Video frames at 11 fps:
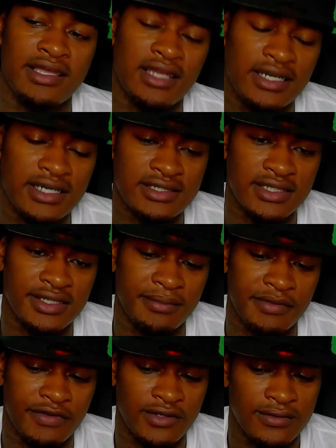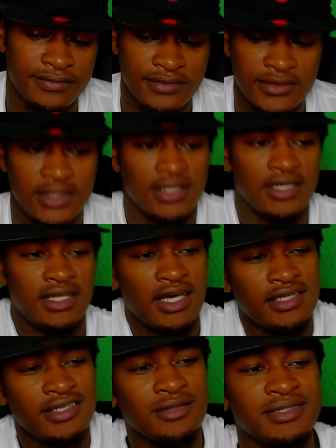Like I said before, a lot
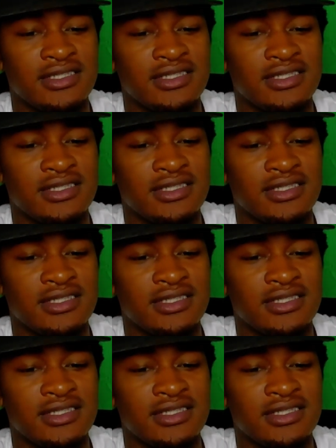of y'all was